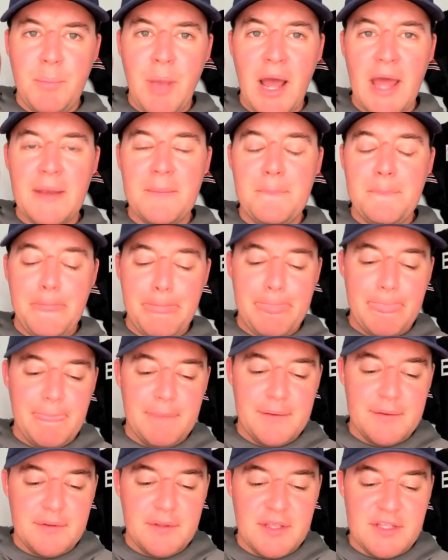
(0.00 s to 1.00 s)
but
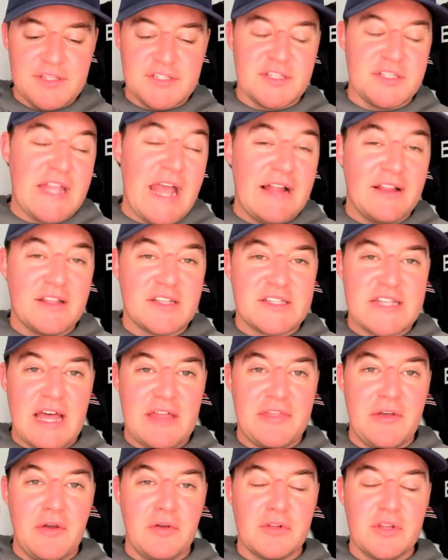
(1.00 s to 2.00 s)
he's a Dallas
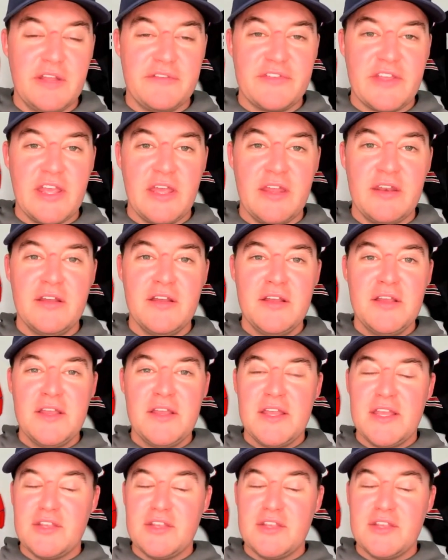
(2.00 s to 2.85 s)
South Oak Cliff kid.